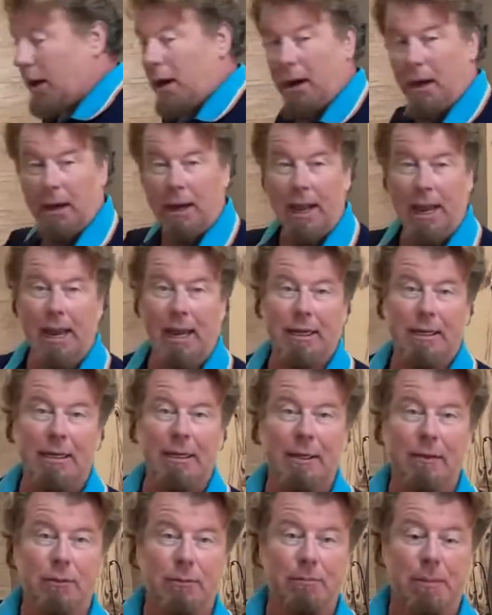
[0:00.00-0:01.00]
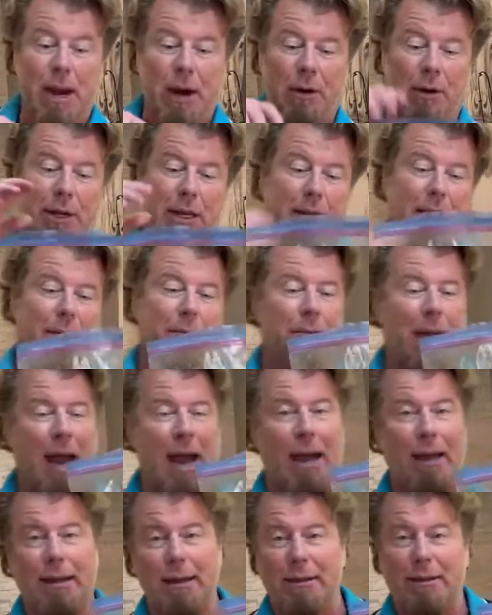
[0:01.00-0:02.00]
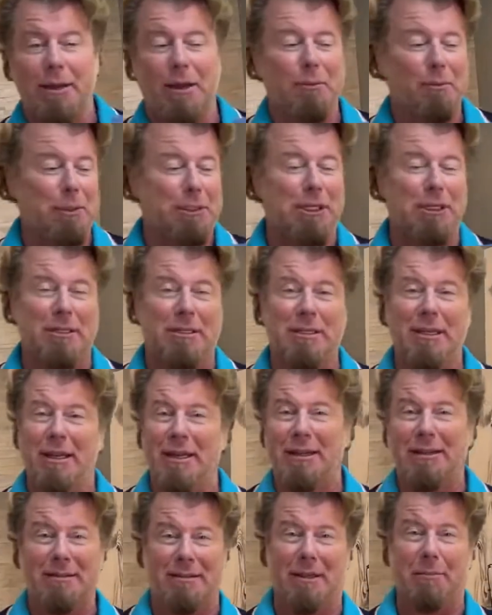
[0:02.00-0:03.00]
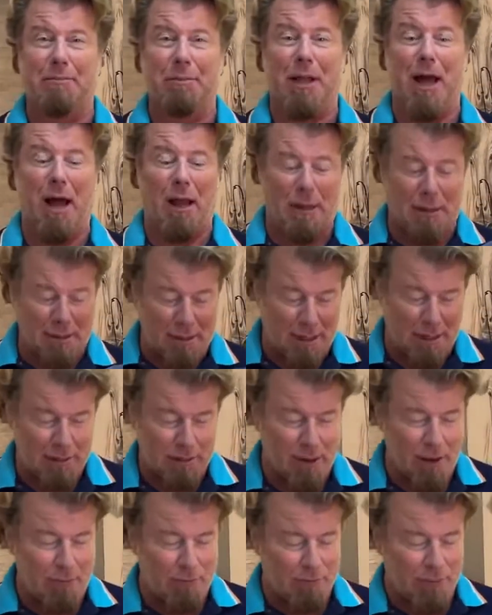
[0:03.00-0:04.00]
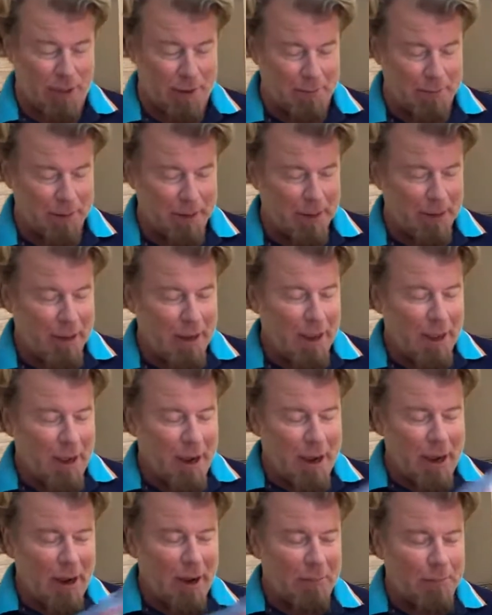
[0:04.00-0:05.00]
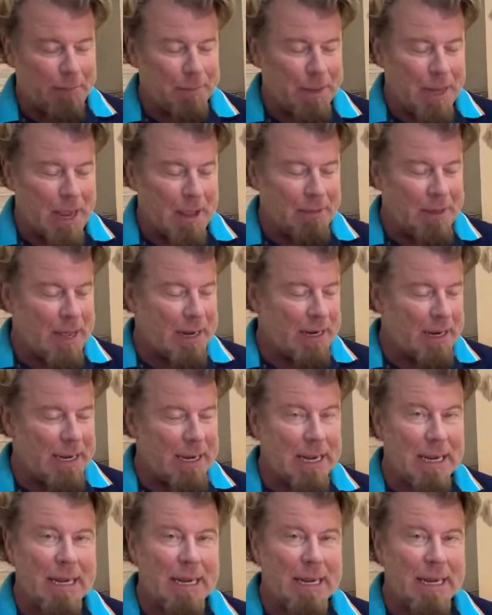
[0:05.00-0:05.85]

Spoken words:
handy marinating bag, which is Ziploc, I love them. And then